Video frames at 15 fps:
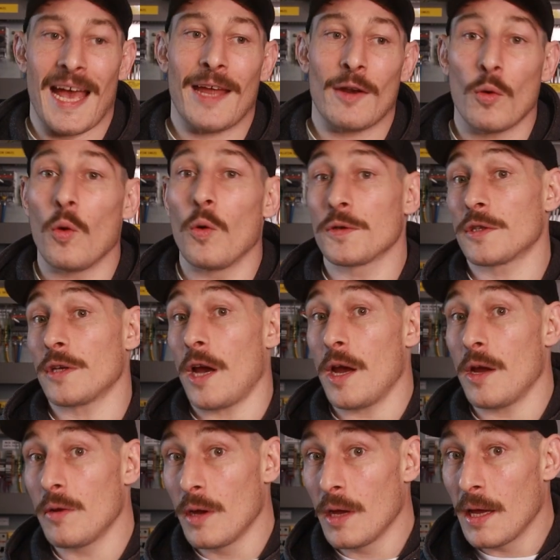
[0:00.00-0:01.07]
and
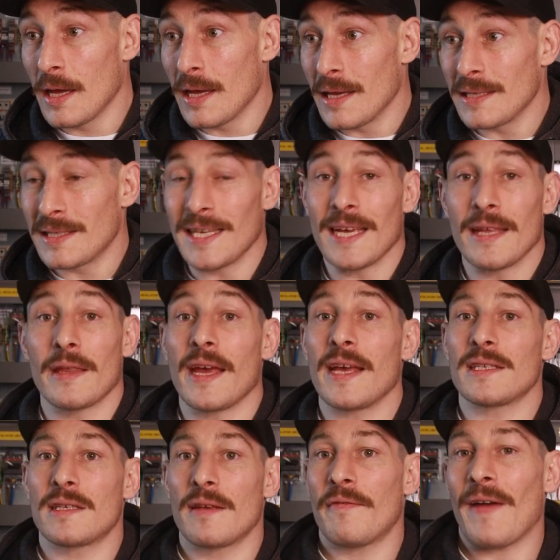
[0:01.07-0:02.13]
also see that
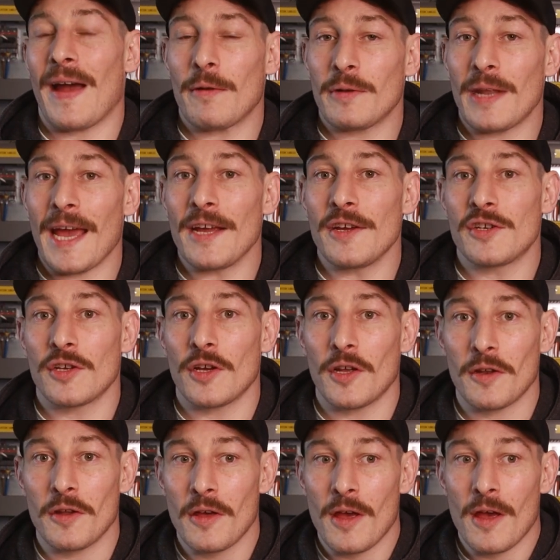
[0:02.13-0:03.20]
it's the
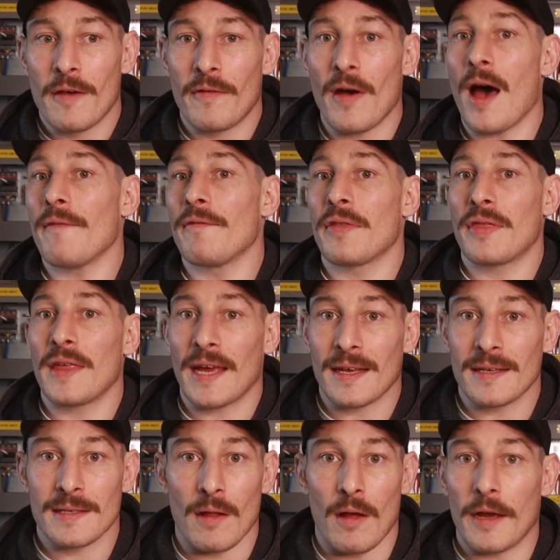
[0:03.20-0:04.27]
foundation for other
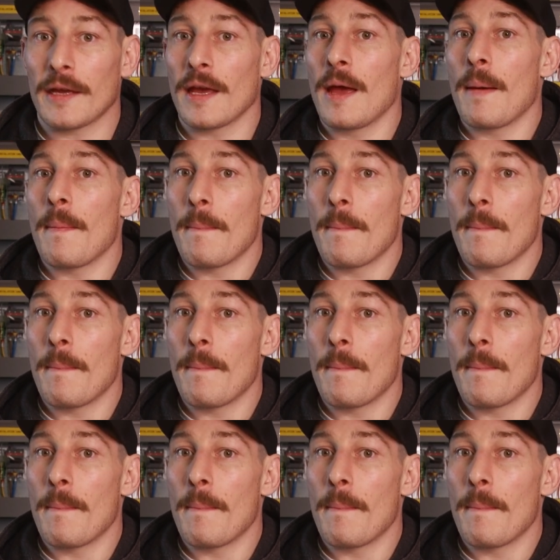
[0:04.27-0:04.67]
things like